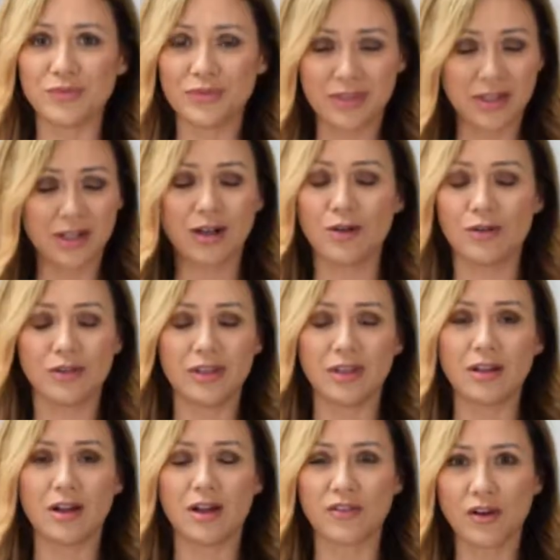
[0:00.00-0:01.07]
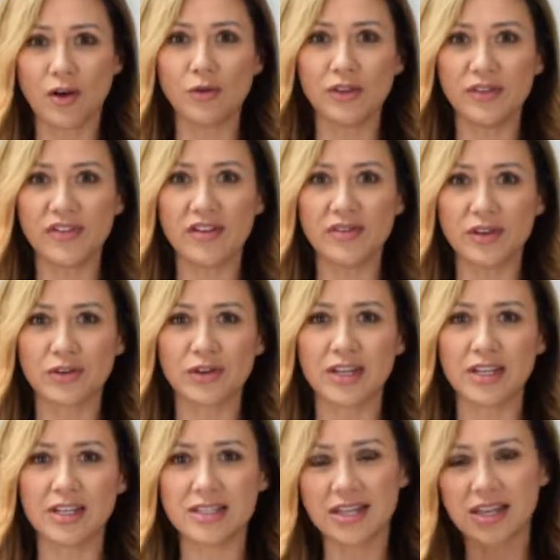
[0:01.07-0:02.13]
that only are only five
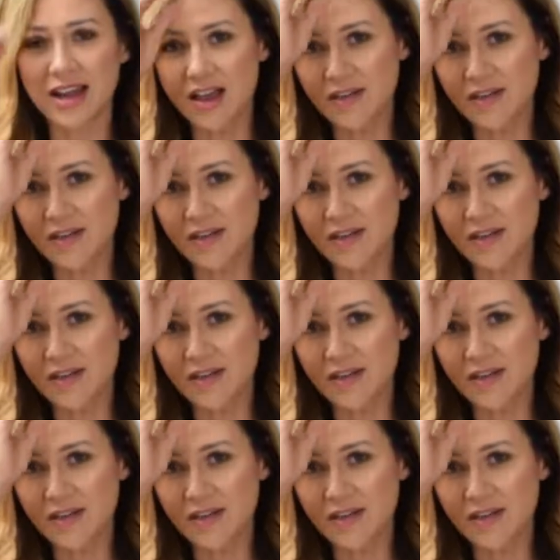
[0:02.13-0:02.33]
ingredients and